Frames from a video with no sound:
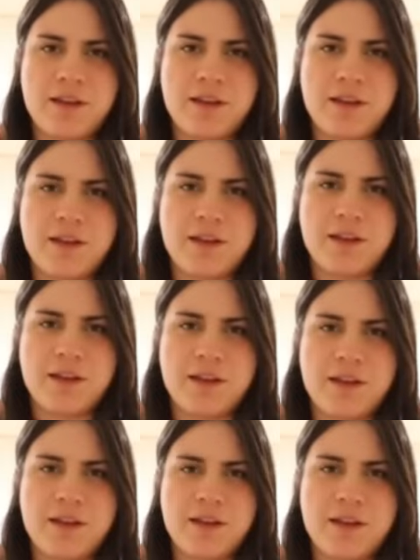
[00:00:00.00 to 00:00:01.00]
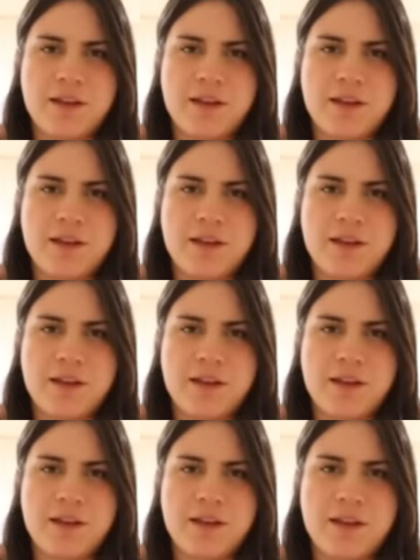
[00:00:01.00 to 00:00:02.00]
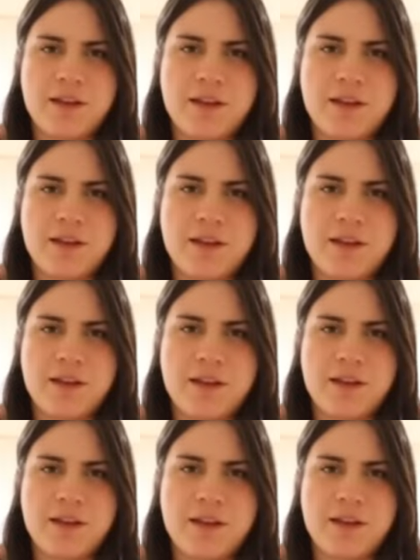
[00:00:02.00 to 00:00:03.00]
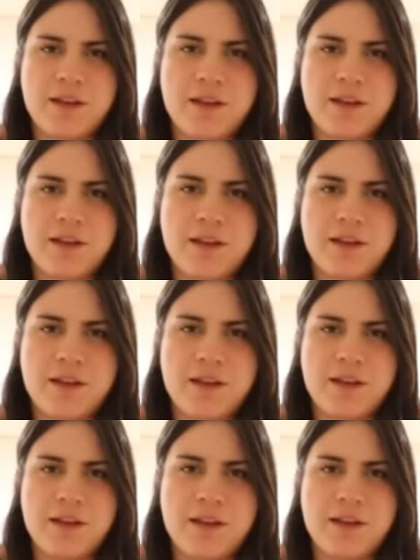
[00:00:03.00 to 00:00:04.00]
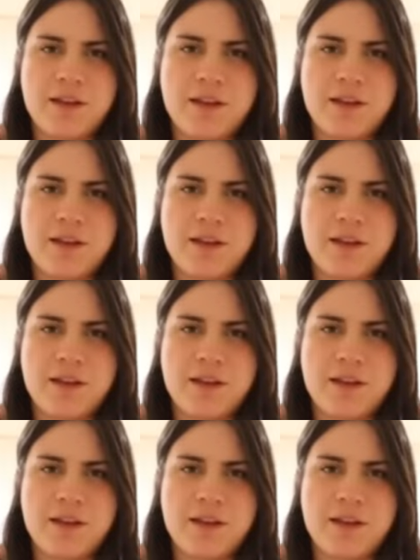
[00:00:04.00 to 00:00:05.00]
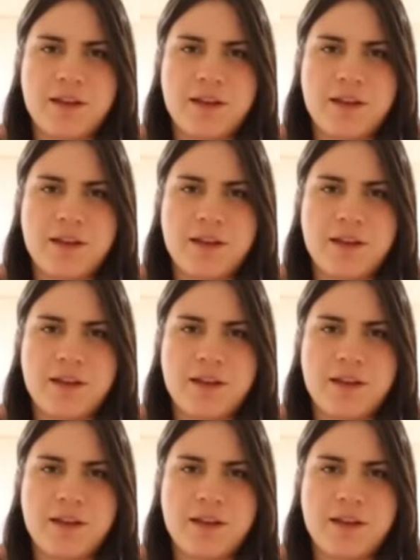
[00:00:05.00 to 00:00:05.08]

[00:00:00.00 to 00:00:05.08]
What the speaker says: No words are spoken by the person on screen.